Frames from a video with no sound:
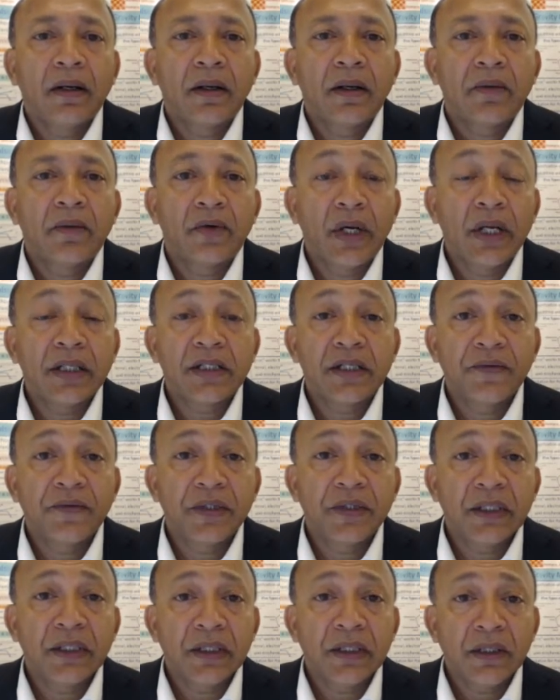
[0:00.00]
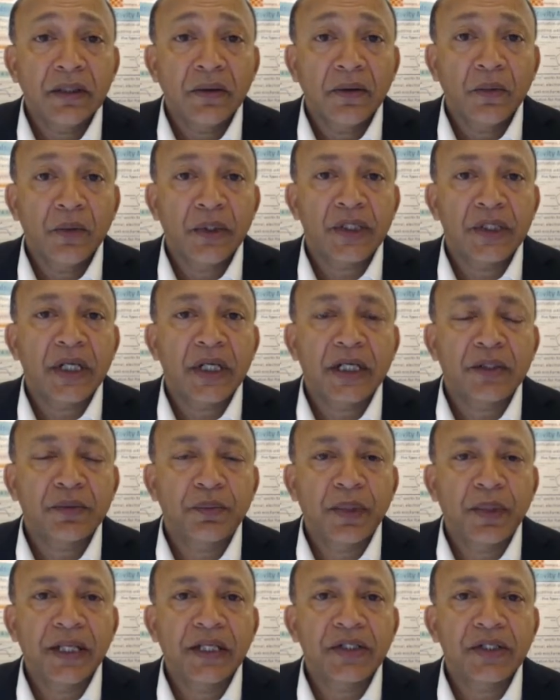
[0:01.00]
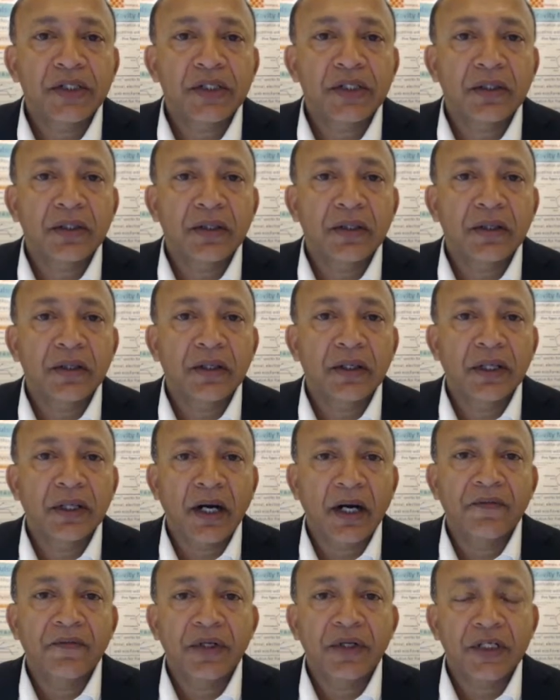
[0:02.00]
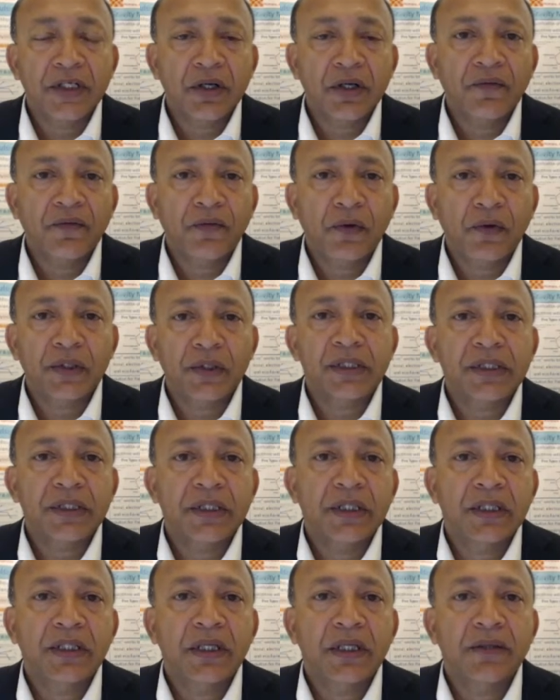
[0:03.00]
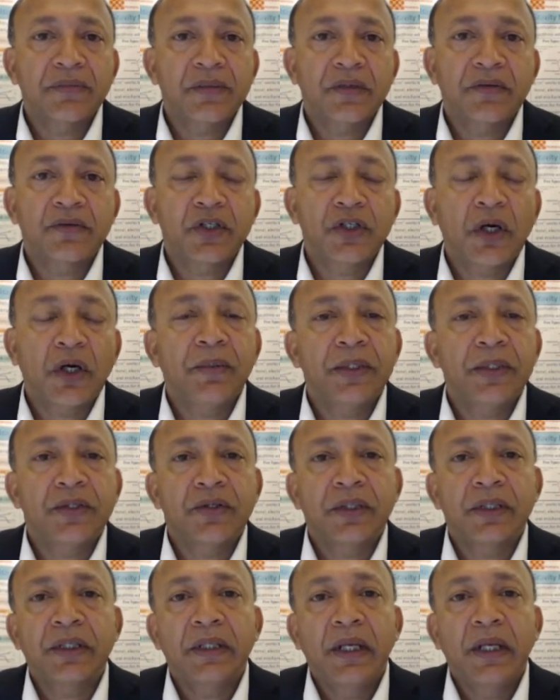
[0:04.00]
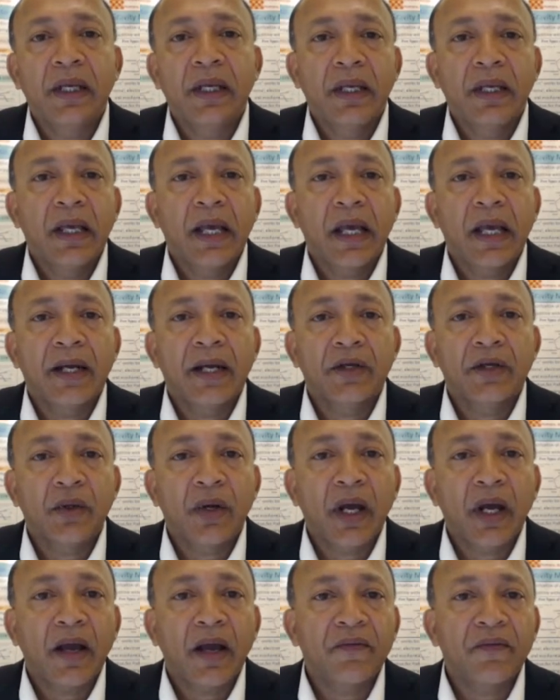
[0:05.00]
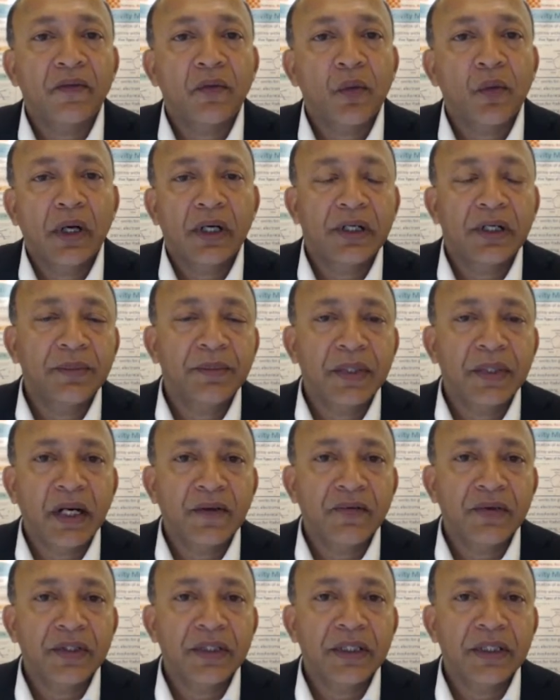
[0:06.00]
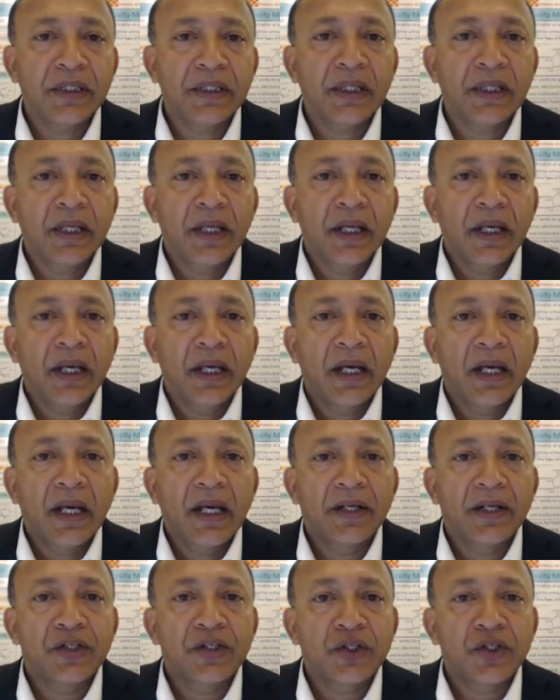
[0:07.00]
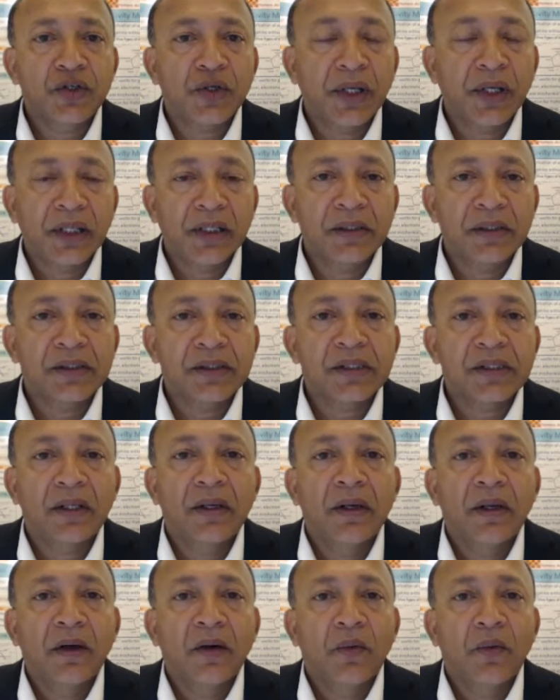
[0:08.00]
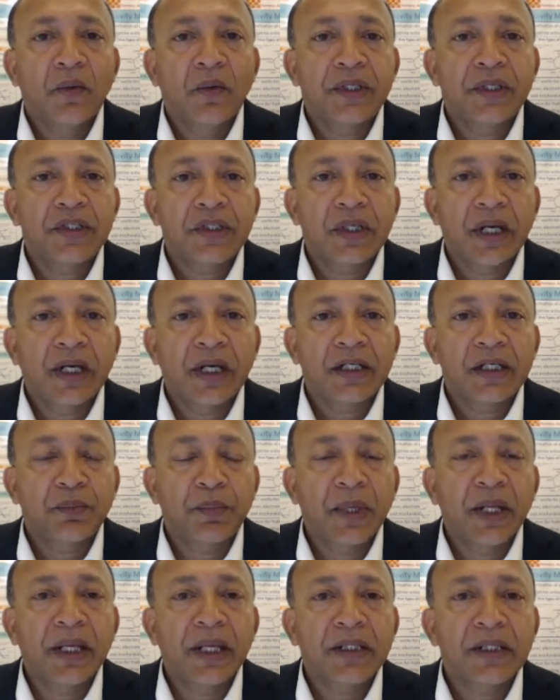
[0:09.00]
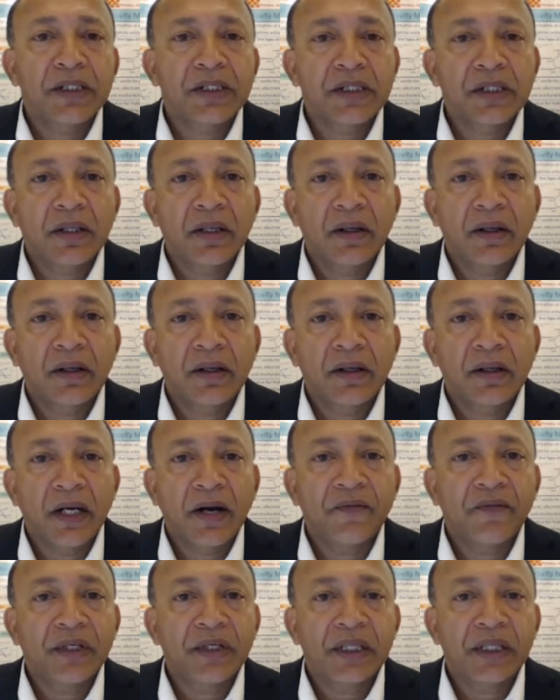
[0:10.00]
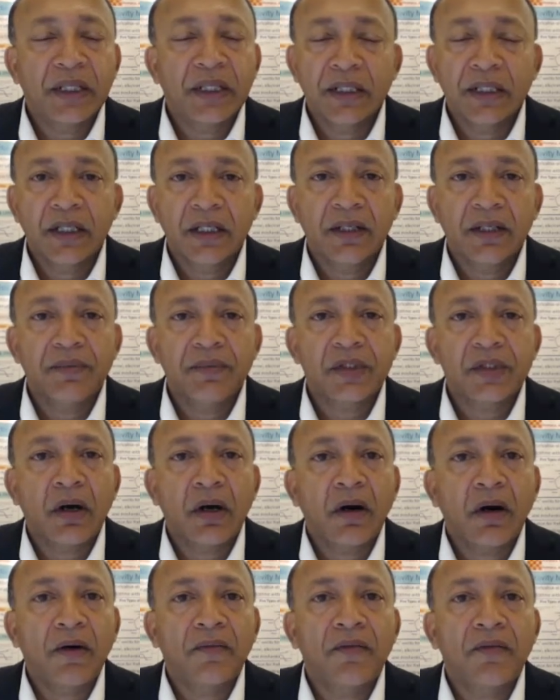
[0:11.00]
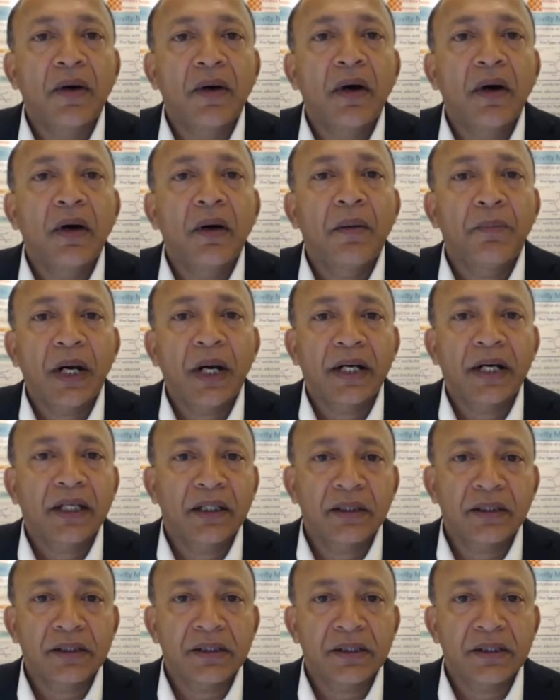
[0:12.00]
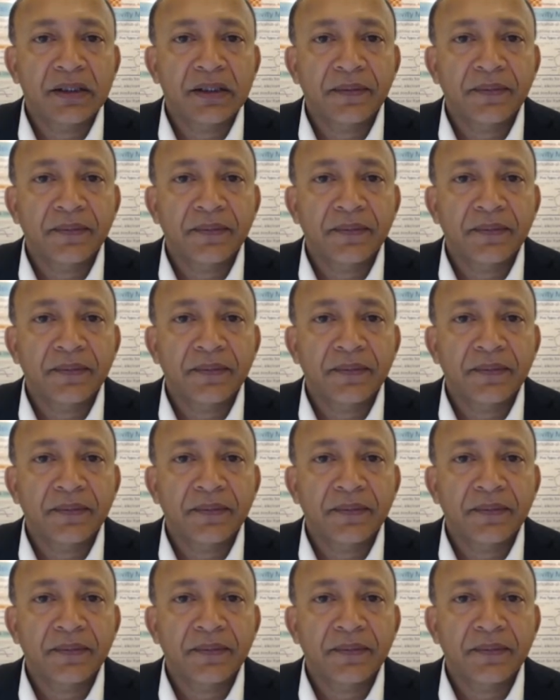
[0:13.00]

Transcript: relativity, which explains gravitational forces in terms of geometry, and you have quantum gravity and strings, which explains gravity in terms of particles.